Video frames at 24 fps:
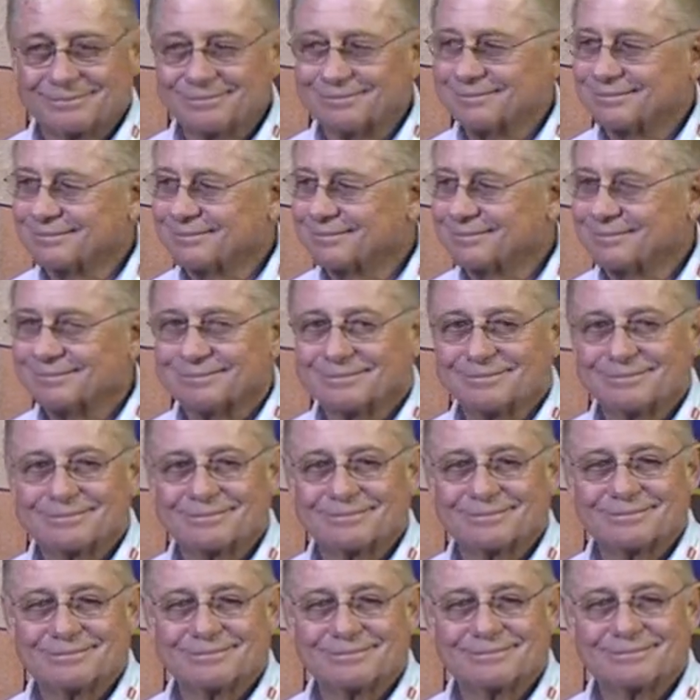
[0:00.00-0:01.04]

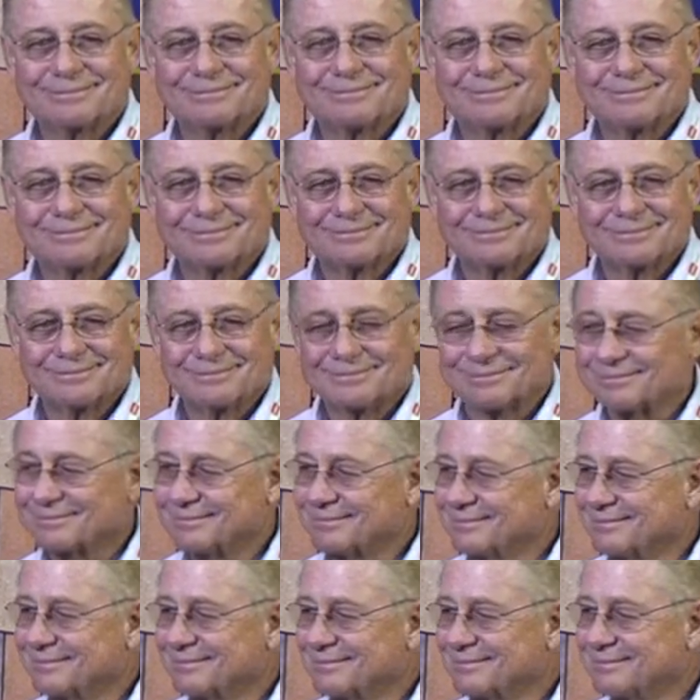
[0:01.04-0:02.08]

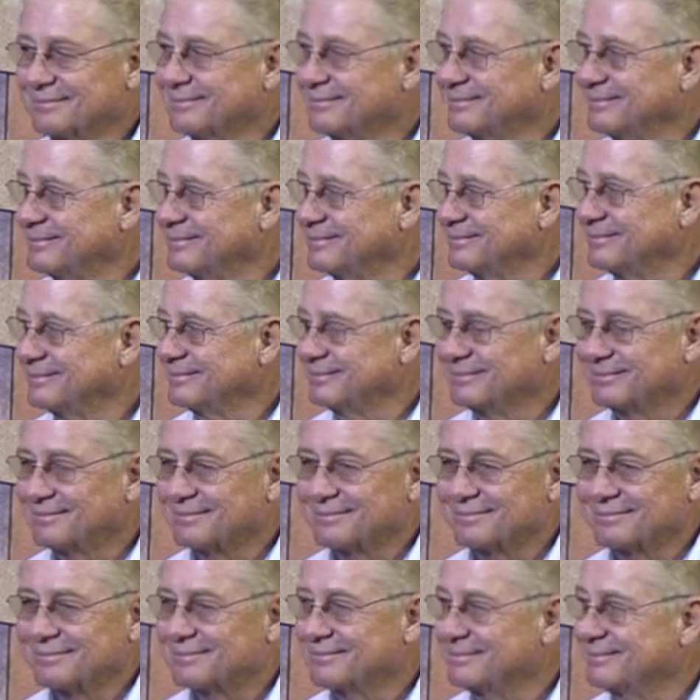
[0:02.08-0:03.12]

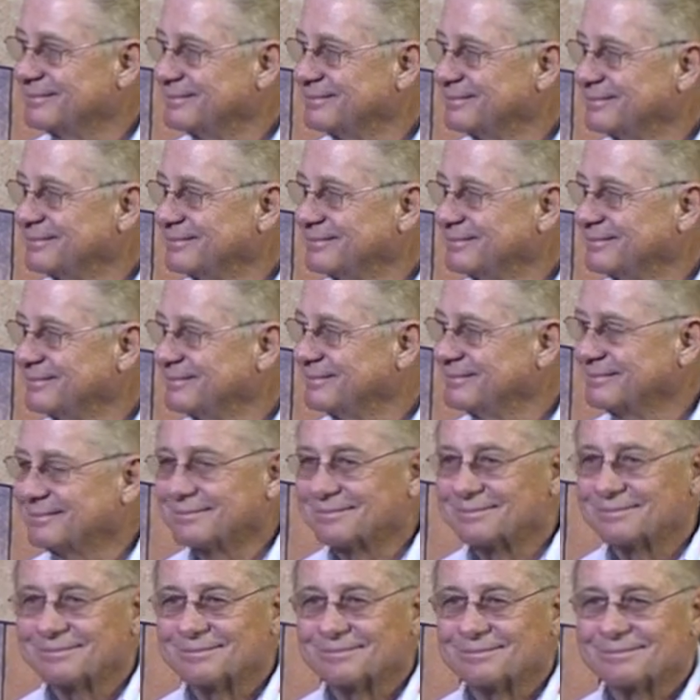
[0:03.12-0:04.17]

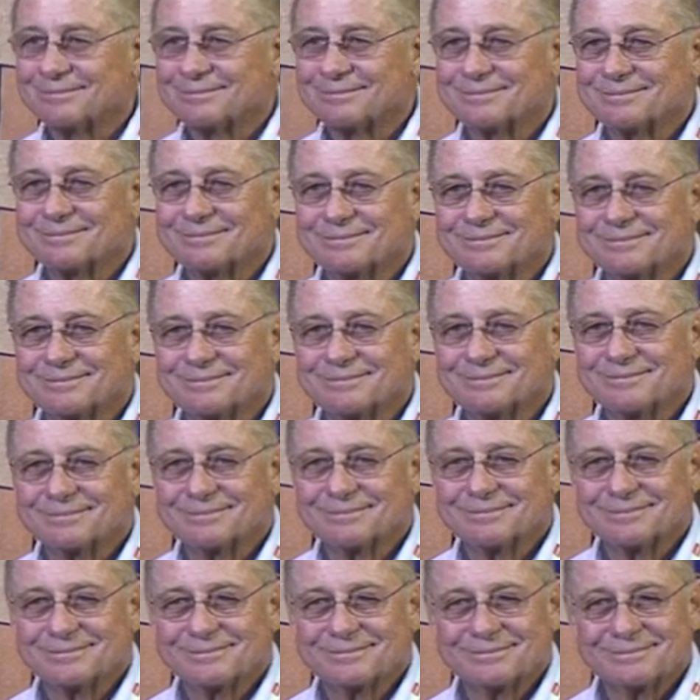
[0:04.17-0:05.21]

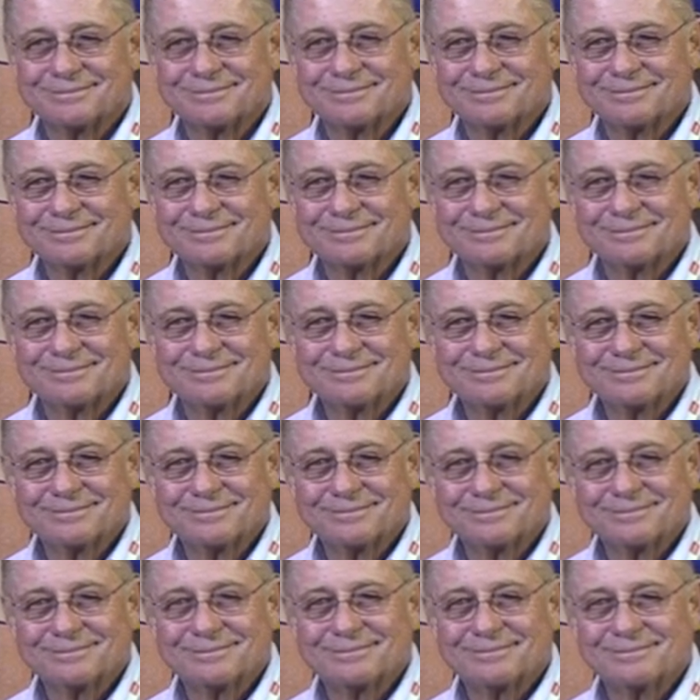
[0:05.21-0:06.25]

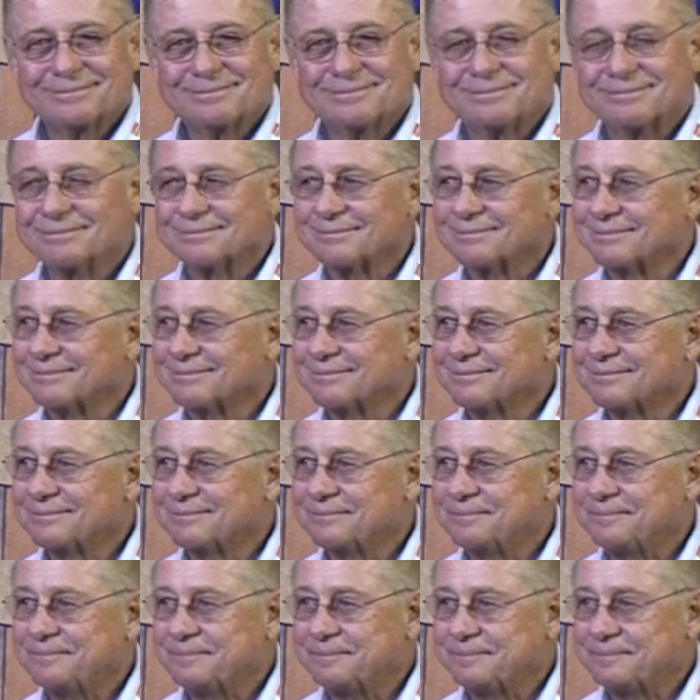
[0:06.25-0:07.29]

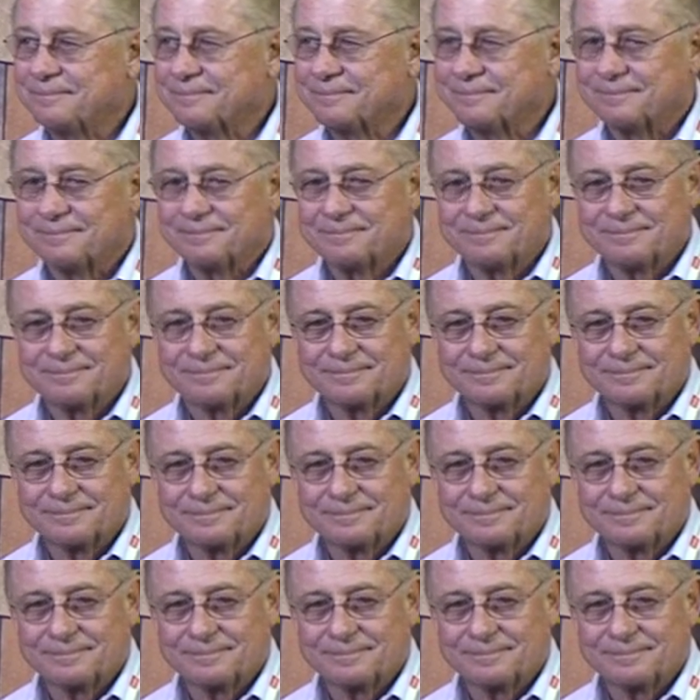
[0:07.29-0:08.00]
No words are spoken by the person on screen.